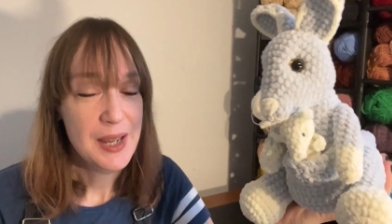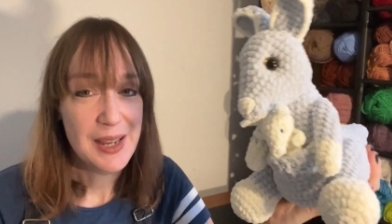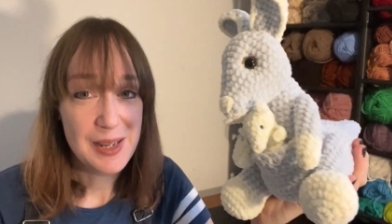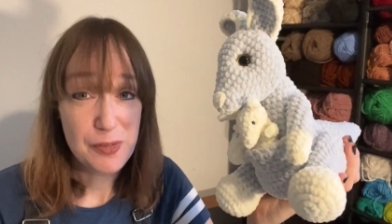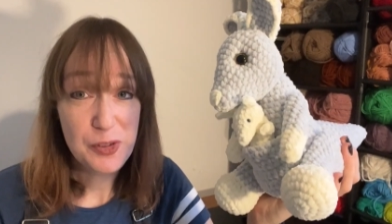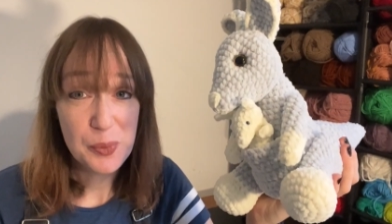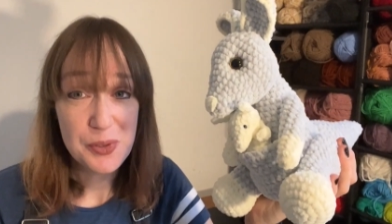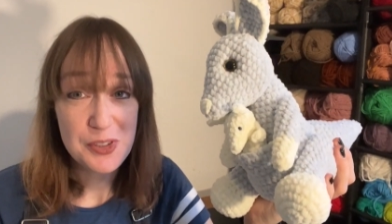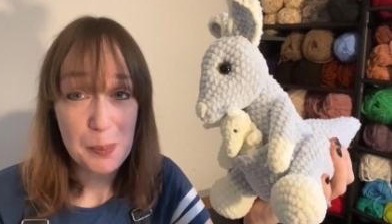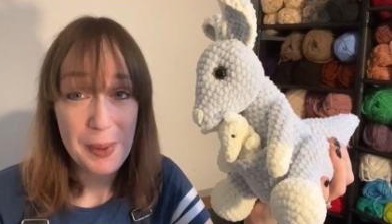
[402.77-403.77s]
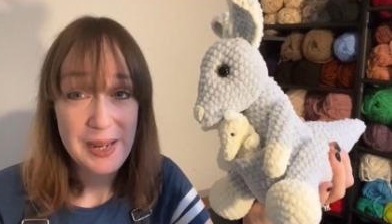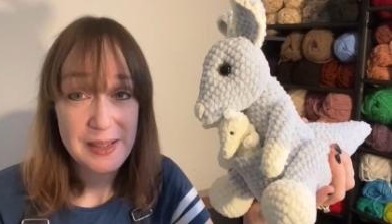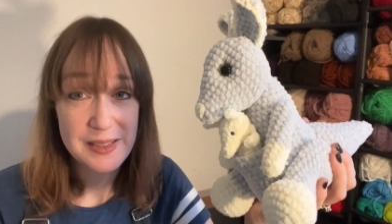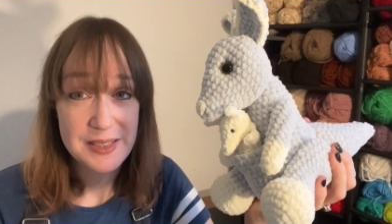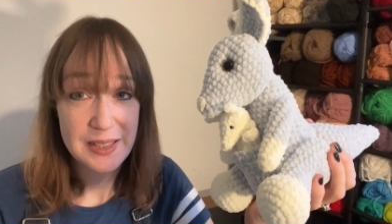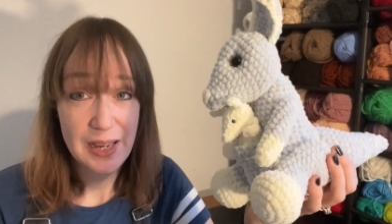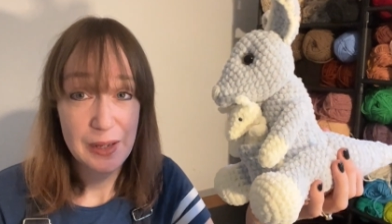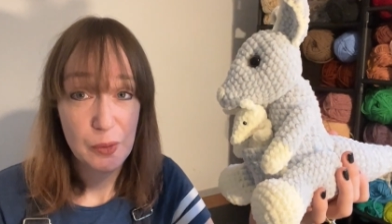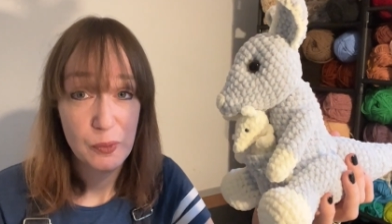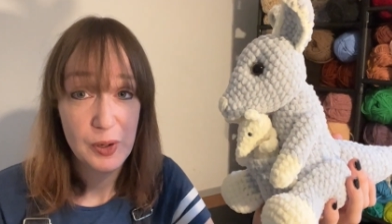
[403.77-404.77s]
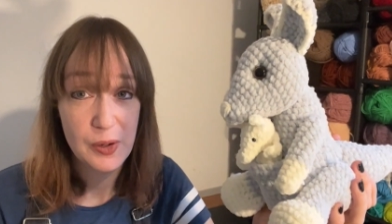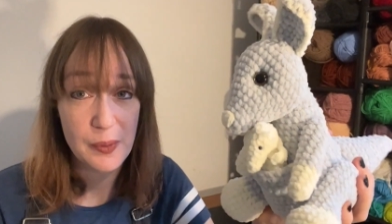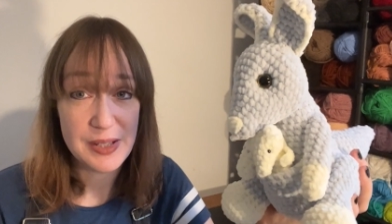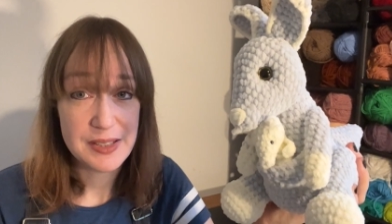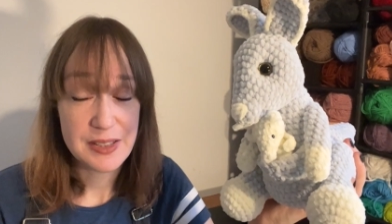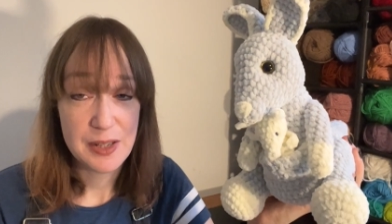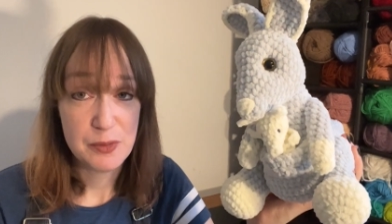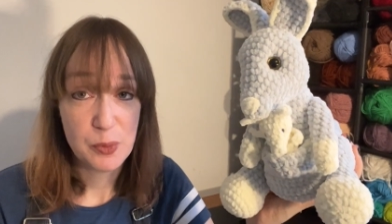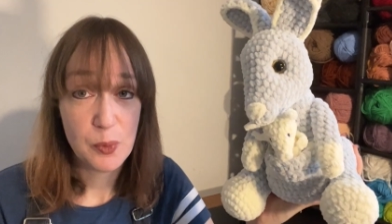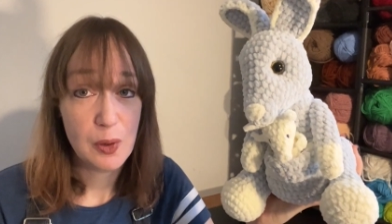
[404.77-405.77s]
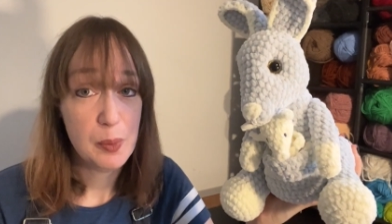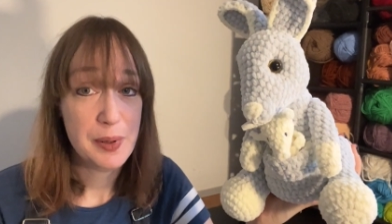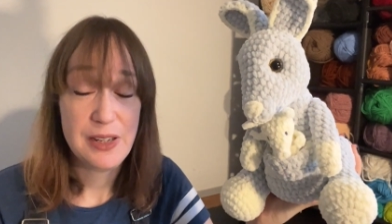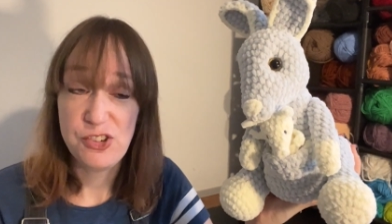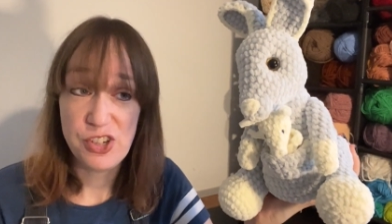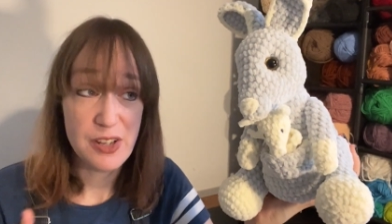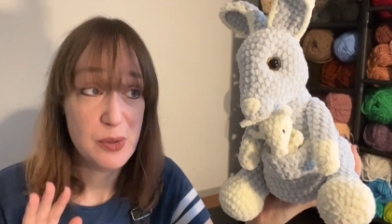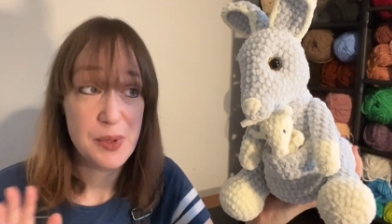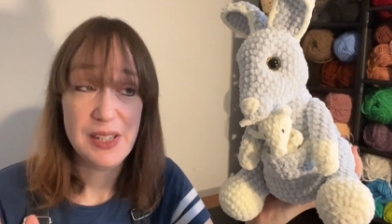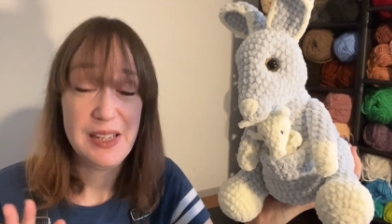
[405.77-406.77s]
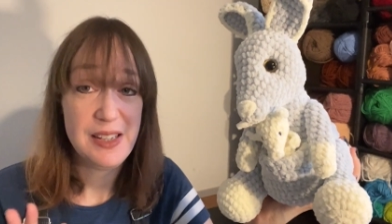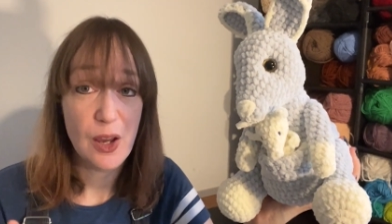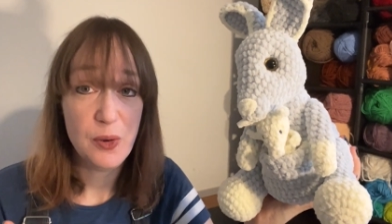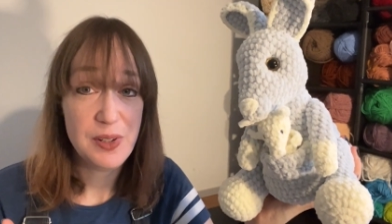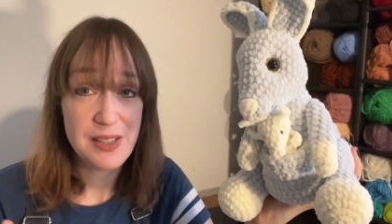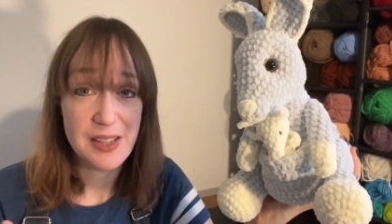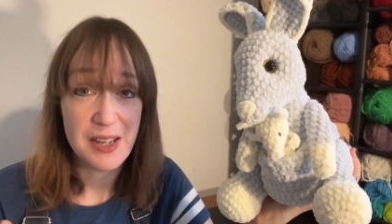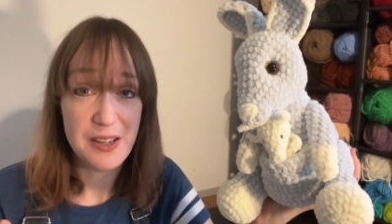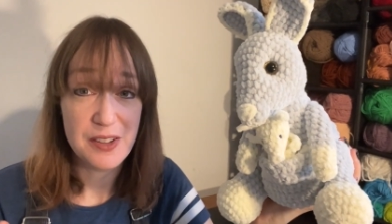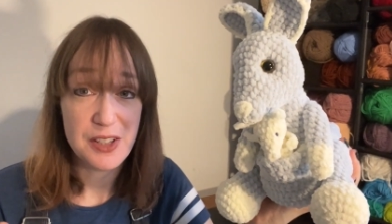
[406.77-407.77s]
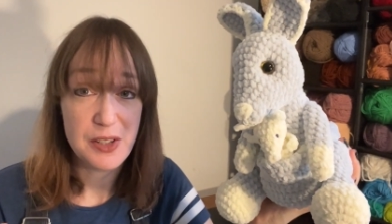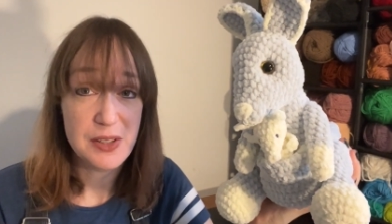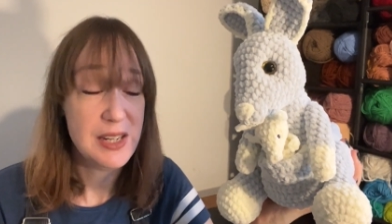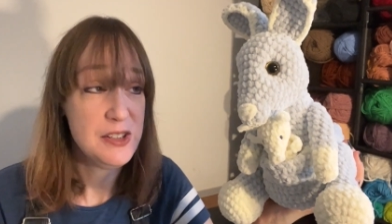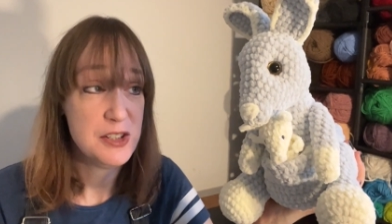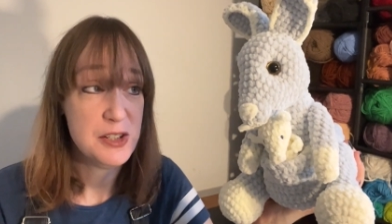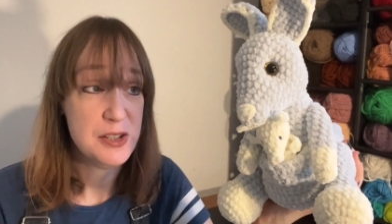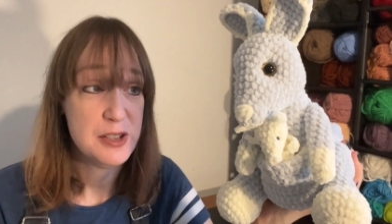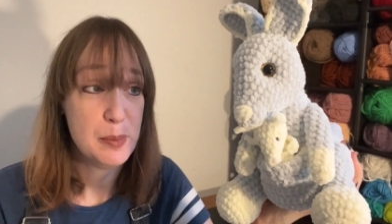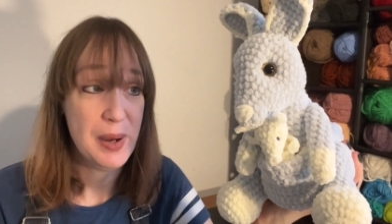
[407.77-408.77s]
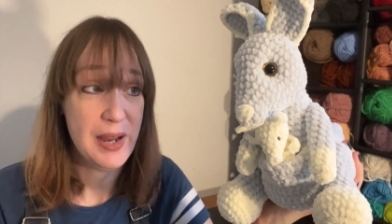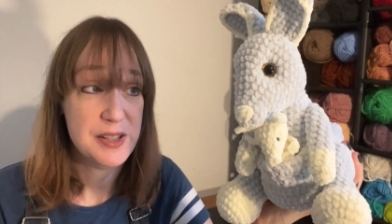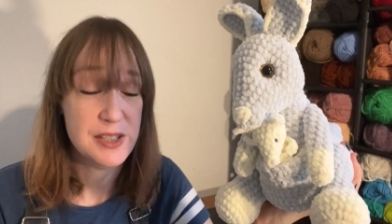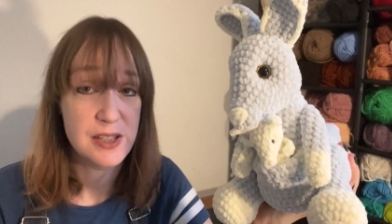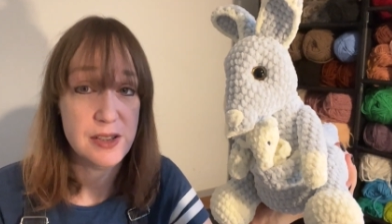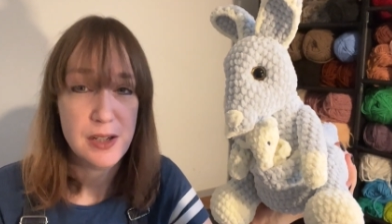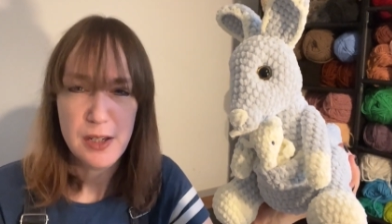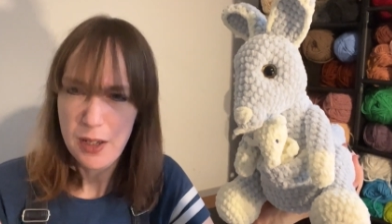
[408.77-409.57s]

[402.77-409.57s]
If you want to make this a kangaroo instead of a wallaby, genuinely the only thing that you'd need to do to the pattern,